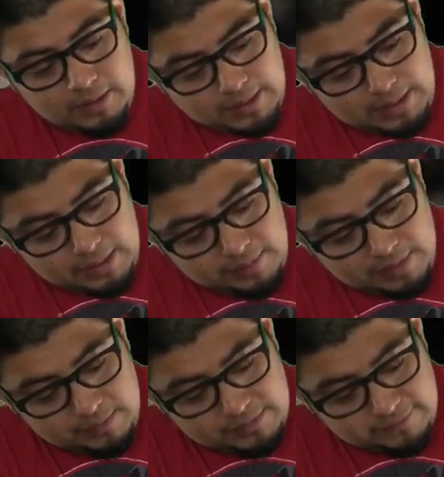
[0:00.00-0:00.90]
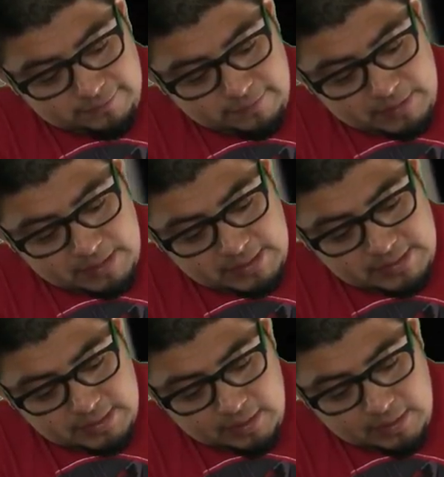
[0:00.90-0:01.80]
I am able to focus
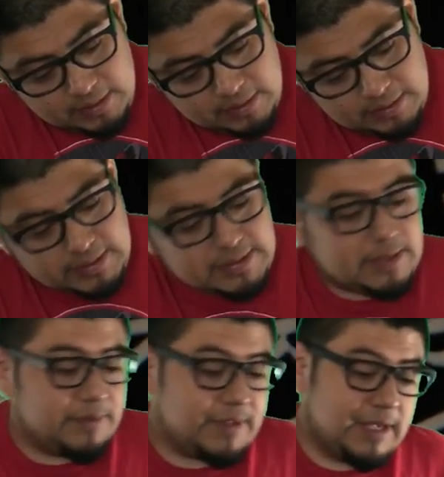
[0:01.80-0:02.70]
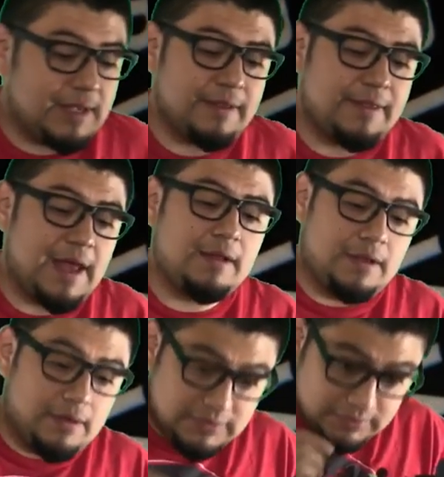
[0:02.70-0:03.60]
on something that
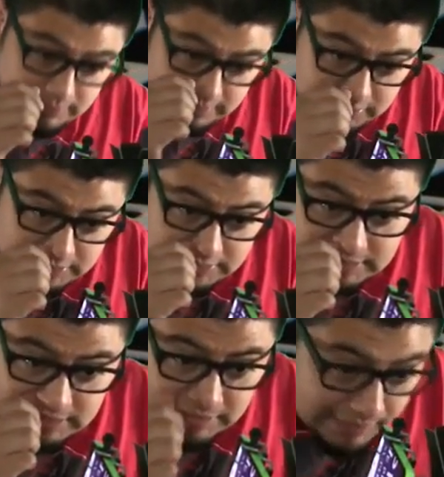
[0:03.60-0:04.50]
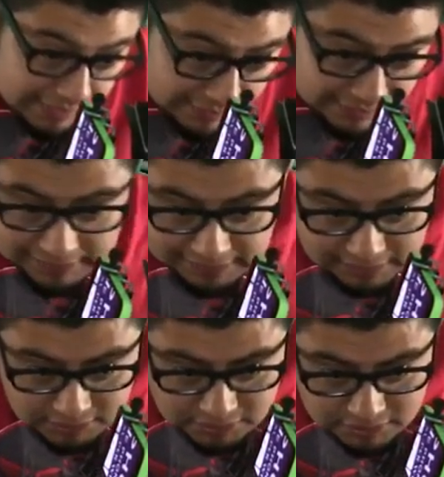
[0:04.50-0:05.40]
close, which is about an
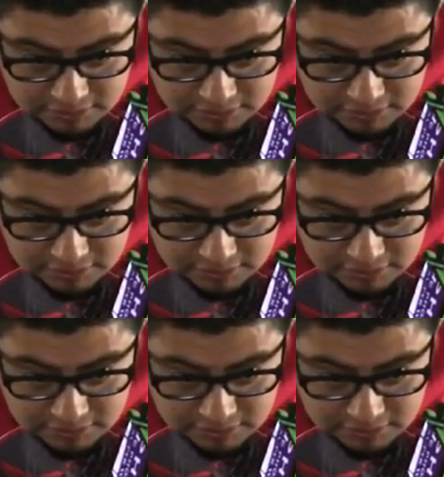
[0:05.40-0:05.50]
inch,